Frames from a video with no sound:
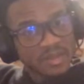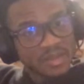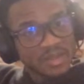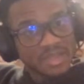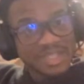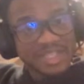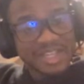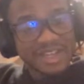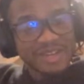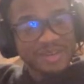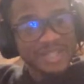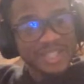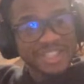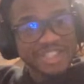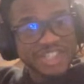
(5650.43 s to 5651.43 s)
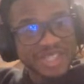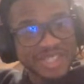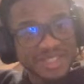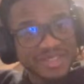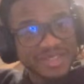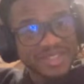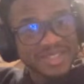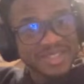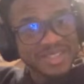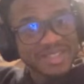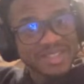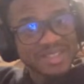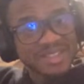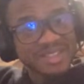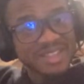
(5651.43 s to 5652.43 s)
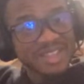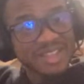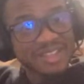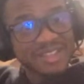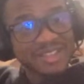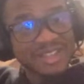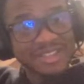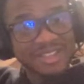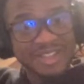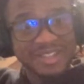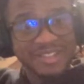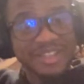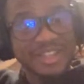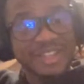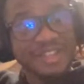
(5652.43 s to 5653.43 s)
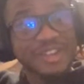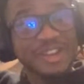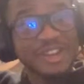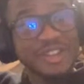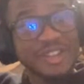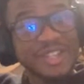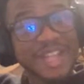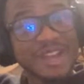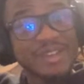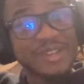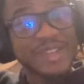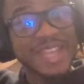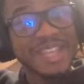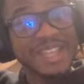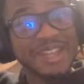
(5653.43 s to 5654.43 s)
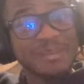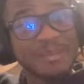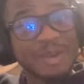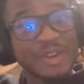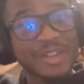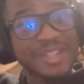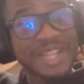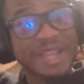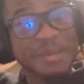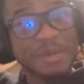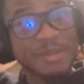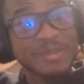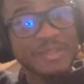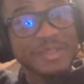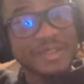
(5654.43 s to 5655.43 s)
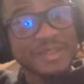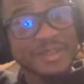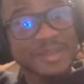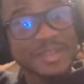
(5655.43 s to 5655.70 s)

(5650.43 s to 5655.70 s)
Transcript: Then y'all don't think Jalen Green is good? Y'all are calling out Caleb Martin name over him.